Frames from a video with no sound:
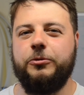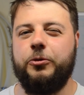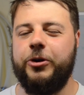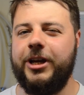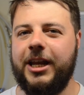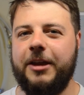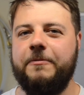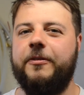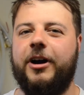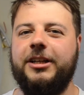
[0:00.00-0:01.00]
Really
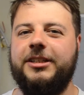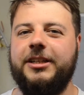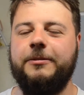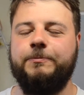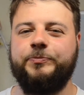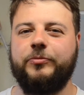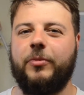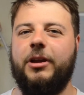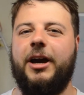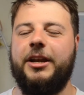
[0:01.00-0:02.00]
inviting,
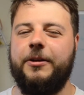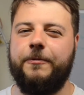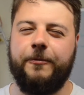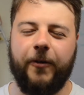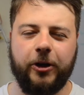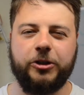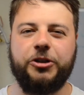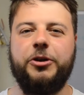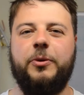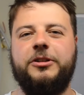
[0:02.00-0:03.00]
and it follows
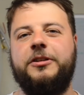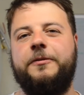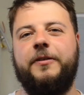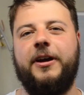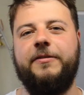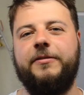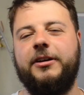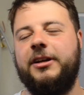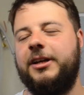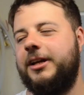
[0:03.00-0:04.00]
through onto the flavour,